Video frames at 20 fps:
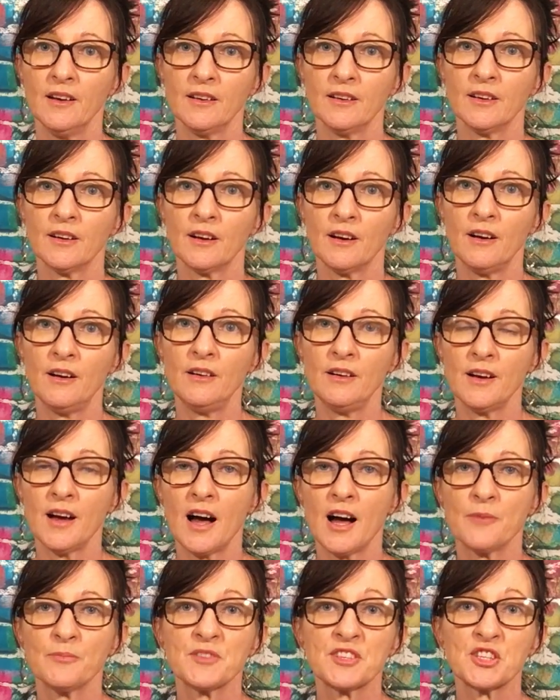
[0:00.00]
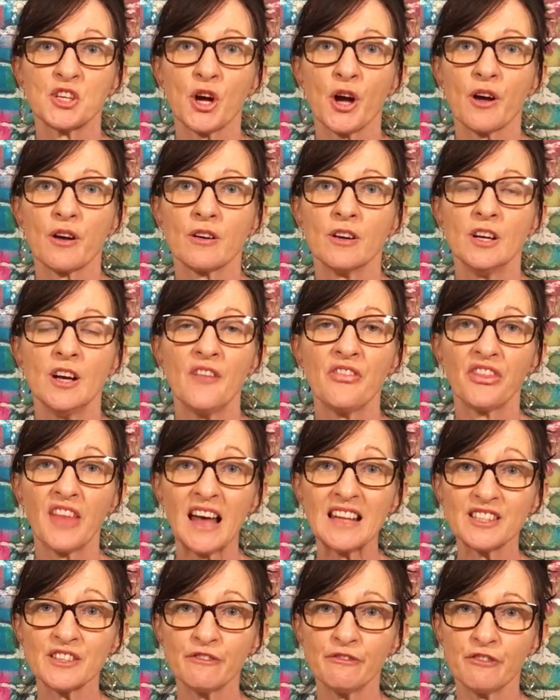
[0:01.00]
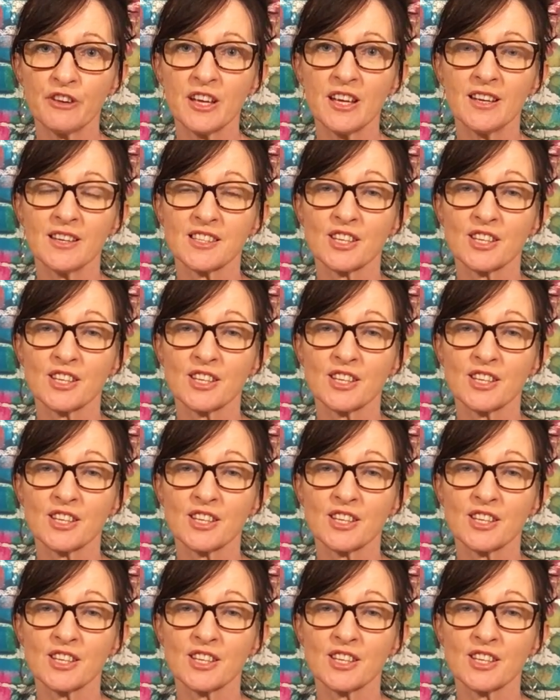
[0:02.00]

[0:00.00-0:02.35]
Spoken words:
So that's fear.